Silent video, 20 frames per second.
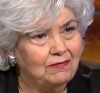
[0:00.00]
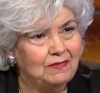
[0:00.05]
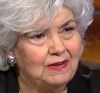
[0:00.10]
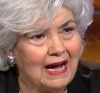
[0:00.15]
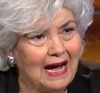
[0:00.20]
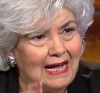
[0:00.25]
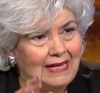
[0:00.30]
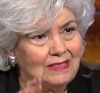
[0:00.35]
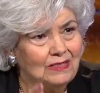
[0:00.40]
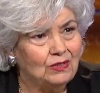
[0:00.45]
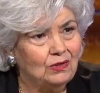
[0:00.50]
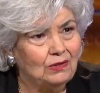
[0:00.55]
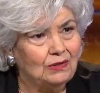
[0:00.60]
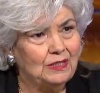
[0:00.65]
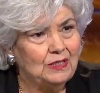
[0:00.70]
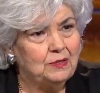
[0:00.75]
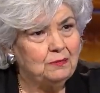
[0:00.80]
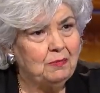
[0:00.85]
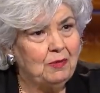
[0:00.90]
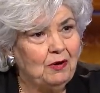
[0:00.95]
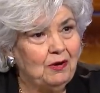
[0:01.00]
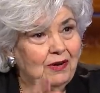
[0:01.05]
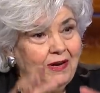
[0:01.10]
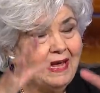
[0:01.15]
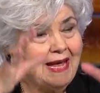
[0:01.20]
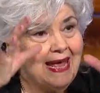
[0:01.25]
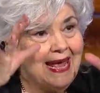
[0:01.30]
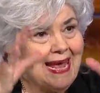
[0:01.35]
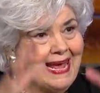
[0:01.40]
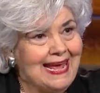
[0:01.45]
of God's Holy
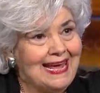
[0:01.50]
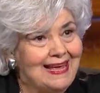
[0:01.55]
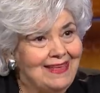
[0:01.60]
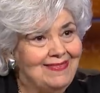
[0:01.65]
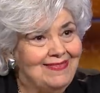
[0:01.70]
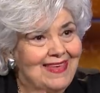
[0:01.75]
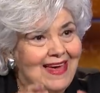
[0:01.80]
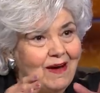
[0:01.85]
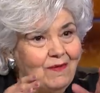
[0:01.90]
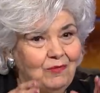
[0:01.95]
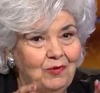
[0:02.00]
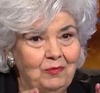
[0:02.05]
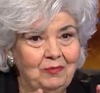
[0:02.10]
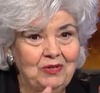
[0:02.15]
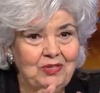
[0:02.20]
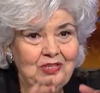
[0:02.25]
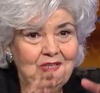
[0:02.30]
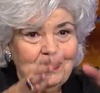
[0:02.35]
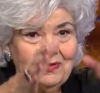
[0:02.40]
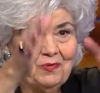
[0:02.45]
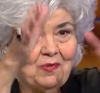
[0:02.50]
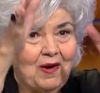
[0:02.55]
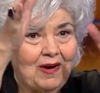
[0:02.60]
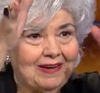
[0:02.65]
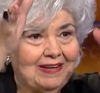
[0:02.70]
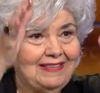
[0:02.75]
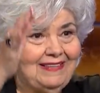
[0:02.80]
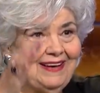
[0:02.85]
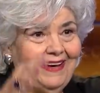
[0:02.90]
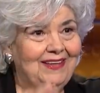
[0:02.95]
Spirit in that woman just
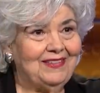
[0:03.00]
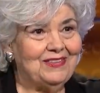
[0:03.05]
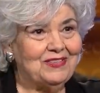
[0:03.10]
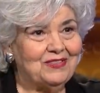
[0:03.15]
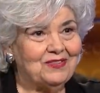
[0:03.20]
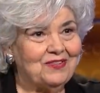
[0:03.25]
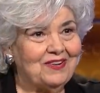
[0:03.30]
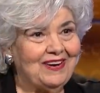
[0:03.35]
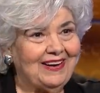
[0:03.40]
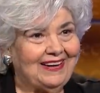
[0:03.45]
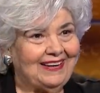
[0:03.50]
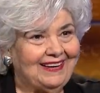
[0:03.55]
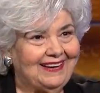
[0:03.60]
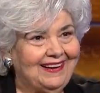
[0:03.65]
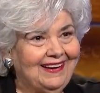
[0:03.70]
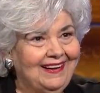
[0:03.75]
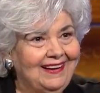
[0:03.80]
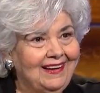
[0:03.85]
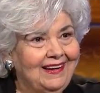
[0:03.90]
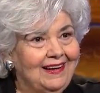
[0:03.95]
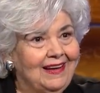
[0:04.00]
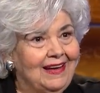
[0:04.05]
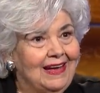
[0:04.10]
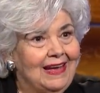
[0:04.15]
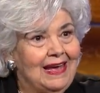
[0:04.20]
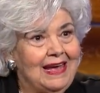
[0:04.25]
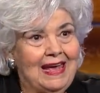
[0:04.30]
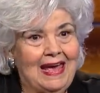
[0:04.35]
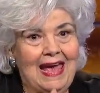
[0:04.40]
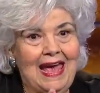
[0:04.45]
walking down the street.
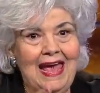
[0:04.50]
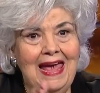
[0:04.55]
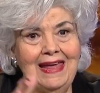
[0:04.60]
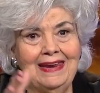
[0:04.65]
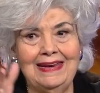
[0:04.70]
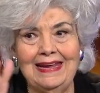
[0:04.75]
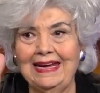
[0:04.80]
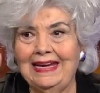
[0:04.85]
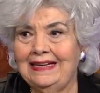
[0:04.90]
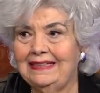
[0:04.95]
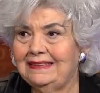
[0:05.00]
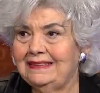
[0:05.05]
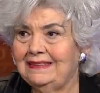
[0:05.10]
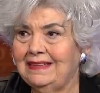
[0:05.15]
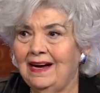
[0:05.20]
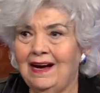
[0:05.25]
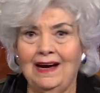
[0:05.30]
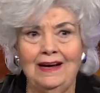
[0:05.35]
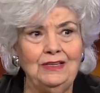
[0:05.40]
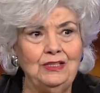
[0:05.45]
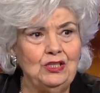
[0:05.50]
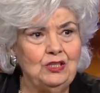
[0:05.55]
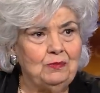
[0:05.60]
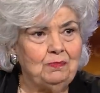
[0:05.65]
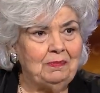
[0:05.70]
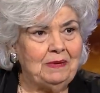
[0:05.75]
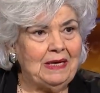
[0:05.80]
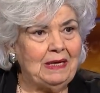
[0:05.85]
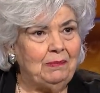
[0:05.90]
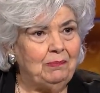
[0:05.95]
And it
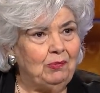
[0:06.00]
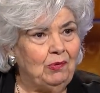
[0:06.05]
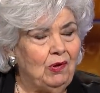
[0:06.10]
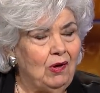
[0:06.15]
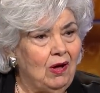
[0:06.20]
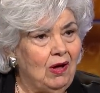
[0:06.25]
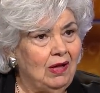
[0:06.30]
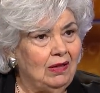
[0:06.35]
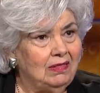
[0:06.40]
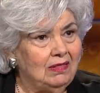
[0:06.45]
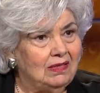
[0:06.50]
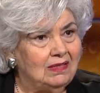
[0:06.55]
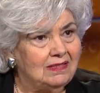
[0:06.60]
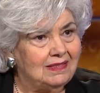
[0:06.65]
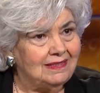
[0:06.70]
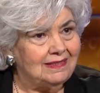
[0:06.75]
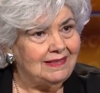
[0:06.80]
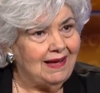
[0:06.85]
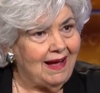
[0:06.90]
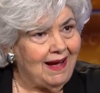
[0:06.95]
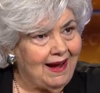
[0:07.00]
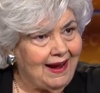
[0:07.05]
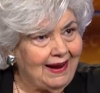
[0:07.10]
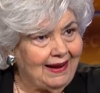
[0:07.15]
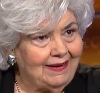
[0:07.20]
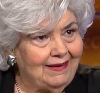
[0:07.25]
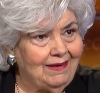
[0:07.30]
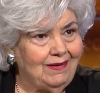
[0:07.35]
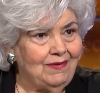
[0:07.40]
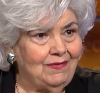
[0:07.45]
touched people on the
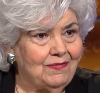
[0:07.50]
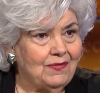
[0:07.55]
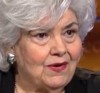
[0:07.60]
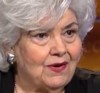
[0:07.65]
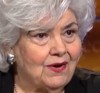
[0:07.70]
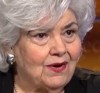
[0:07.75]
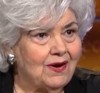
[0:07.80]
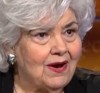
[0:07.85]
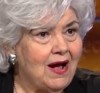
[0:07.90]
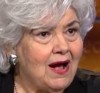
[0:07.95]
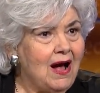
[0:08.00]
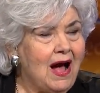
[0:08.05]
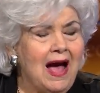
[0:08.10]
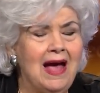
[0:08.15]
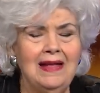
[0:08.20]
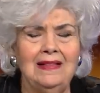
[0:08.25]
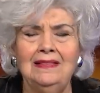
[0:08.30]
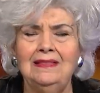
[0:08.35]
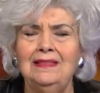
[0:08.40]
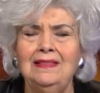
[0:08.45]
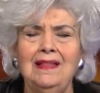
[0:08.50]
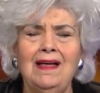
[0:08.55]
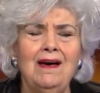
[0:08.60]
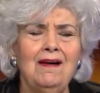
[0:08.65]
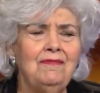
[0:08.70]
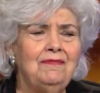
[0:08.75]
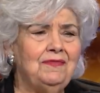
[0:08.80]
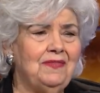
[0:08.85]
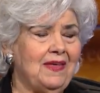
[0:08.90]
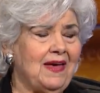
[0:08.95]
side of her. I
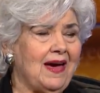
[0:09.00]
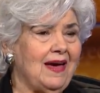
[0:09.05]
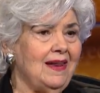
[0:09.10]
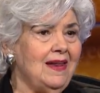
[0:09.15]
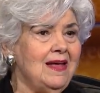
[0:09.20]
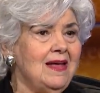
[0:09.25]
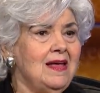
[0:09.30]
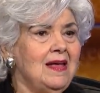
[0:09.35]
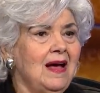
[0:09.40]
love that.